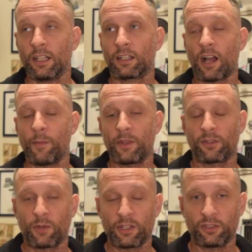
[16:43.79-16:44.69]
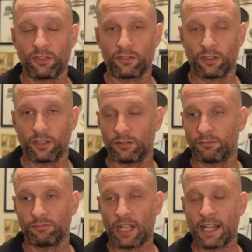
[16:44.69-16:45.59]
comments, questions, or
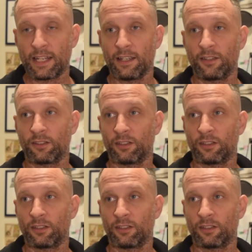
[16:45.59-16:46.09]
ideas,